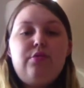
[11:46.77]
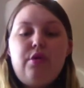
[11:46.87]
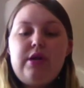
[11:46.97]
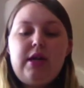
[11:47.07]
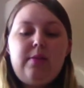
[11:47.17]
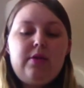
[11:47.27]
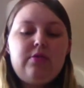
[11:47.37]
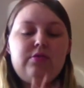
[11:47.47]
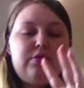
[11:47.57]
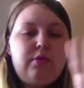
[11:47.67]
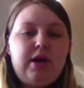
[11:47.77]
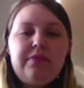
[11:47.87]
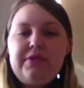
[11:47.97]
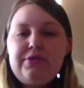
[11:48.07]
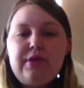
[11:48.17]
no chemicals, no
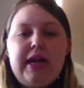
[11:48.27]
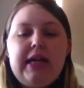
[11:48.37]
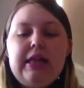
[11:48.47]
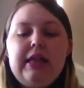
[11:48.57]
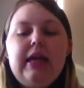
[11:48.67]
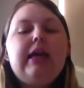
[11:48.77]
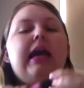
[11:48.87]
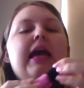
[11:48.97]
artificial anything.